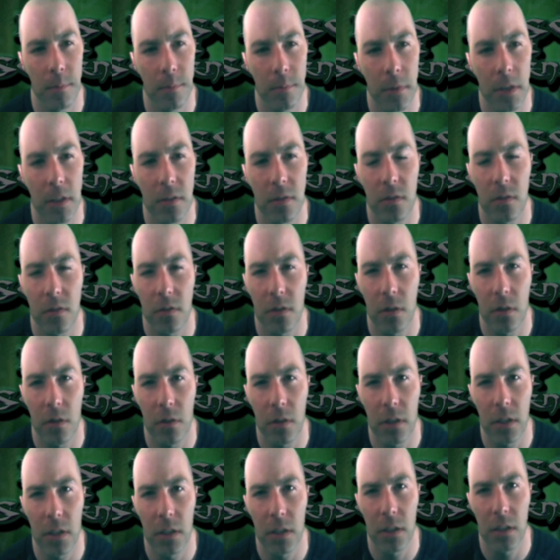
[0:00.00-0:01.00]

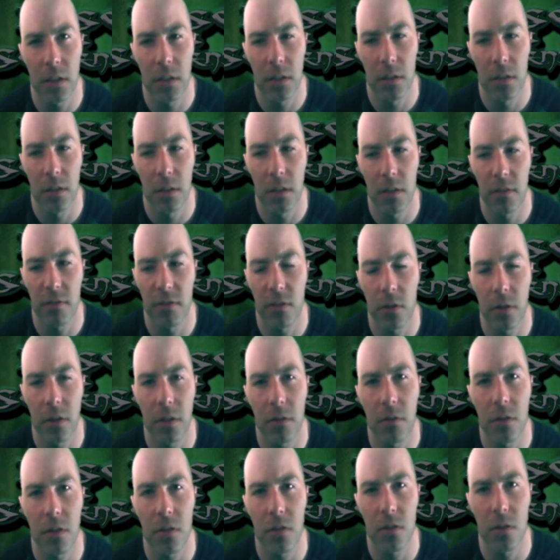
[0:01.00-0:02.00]
necessarily a very
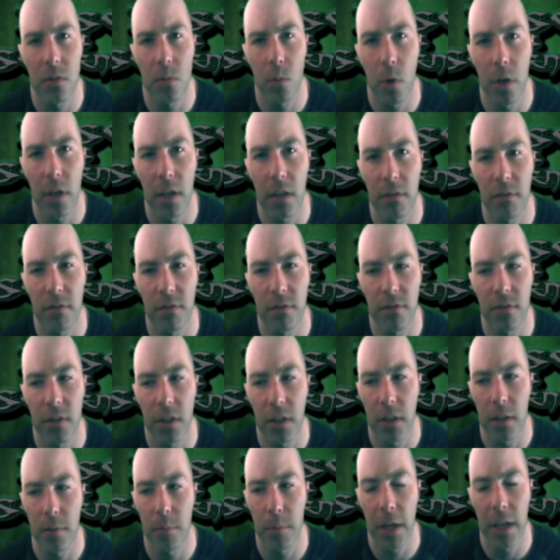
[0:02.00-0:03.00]
Christian way
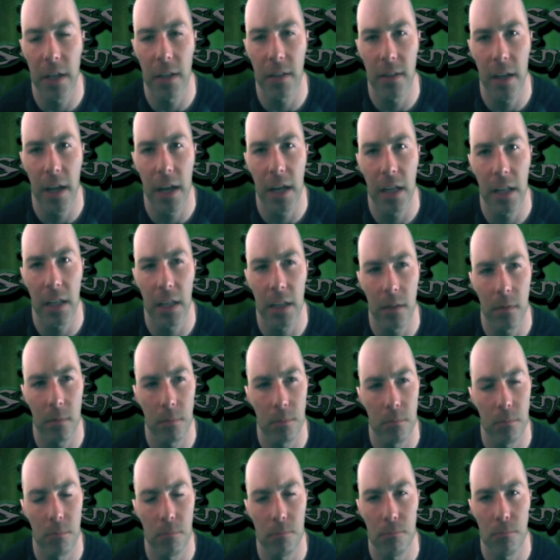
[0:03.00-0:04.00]
of maintaining
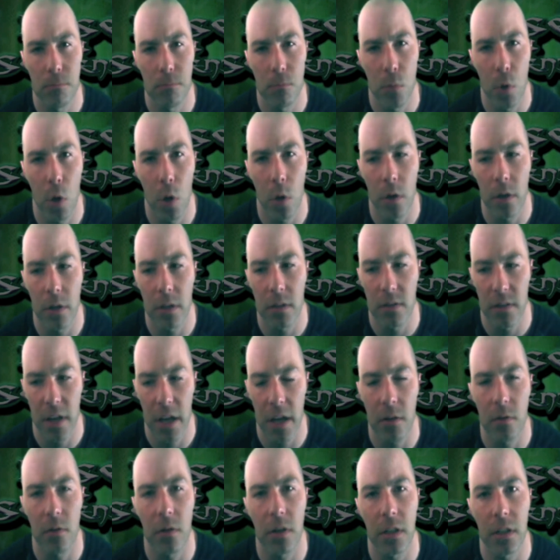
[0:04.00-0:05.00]
our
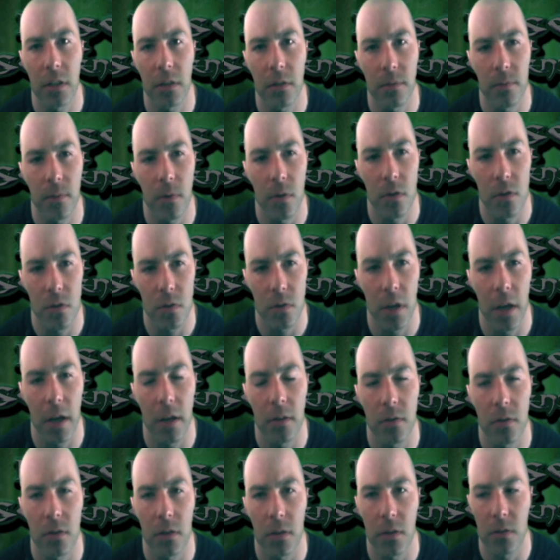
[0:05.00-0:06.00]
integrity as far as you
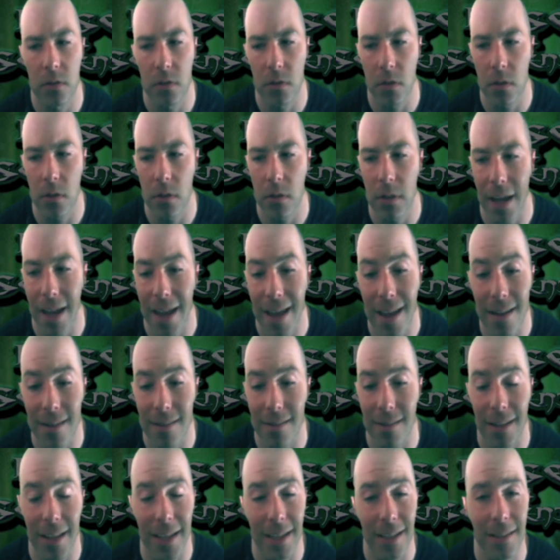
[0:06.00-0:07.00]
guys are concerned.
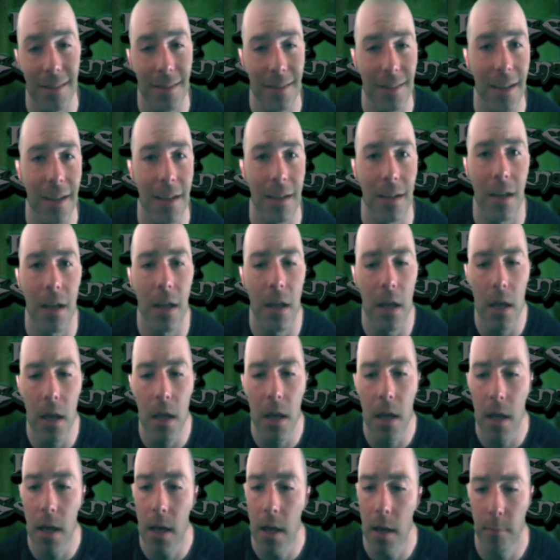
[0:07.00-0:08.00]
And like I said,
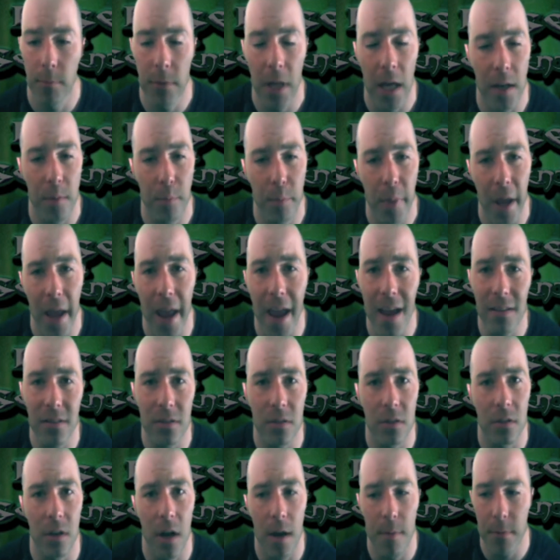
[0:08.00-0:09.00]
not a
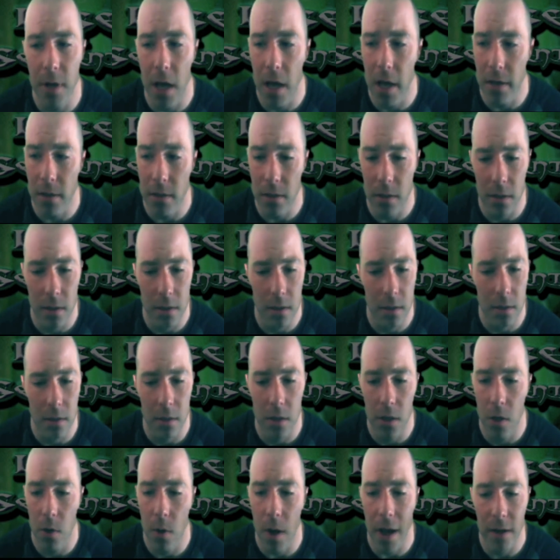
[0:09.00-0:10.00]
pastor. I'm not,
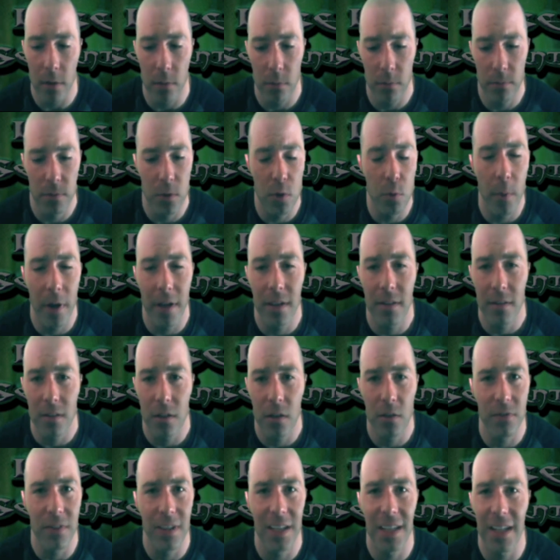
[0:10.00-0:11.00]
I don't view
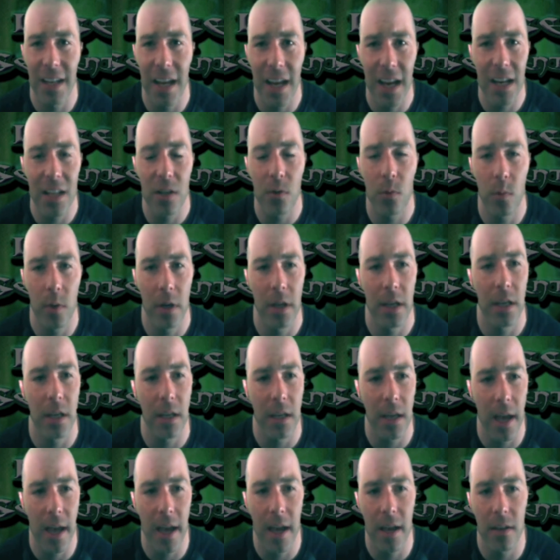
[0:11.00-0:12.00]
myself in any
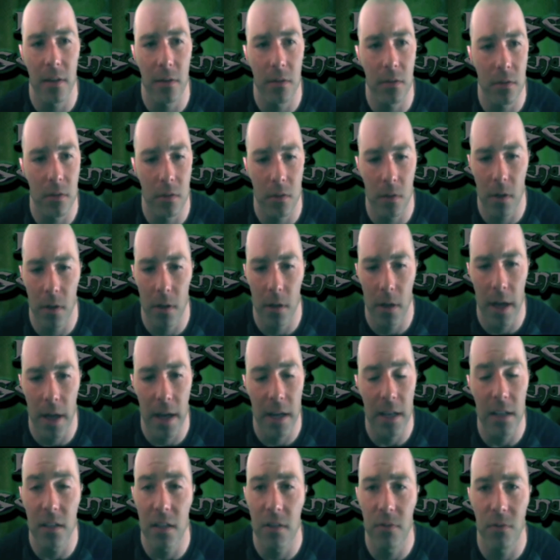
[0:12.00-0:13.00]
way as
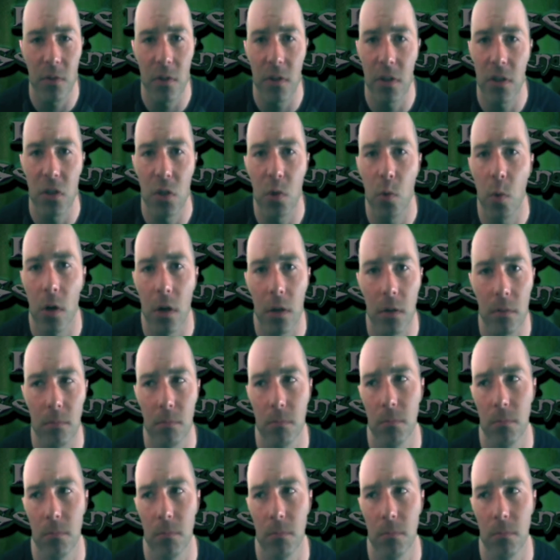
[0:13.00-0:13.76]
any different than you are.